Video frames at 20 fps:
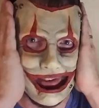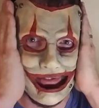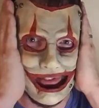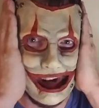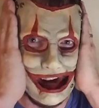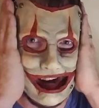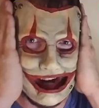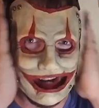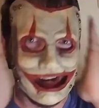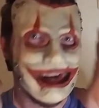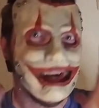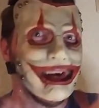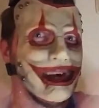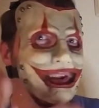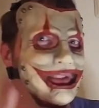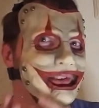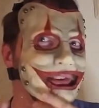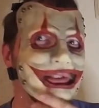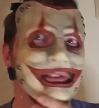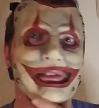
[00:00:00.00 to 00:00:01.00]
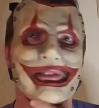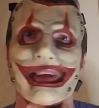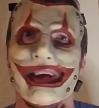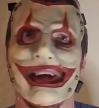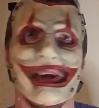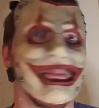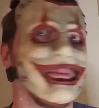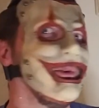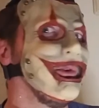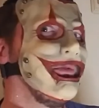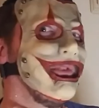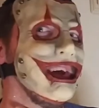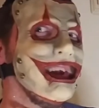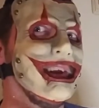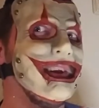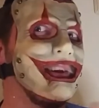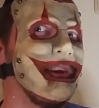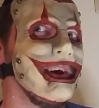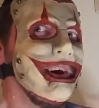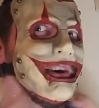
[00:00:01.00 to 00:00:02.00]
not, this is kind of proof that
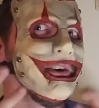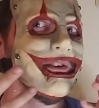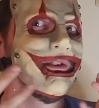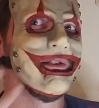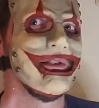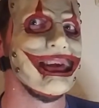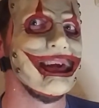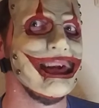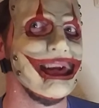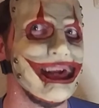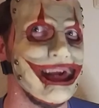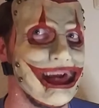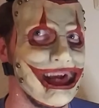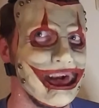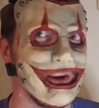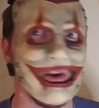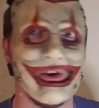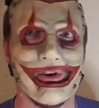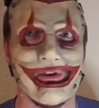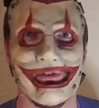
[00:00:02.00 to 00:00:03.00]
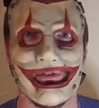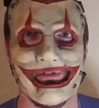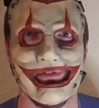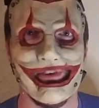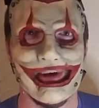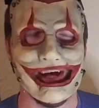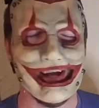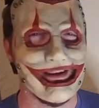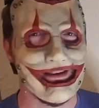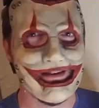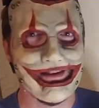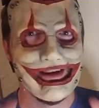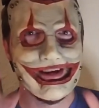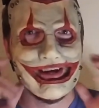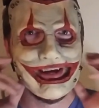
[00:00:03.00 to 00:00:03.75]
it does indeed fit.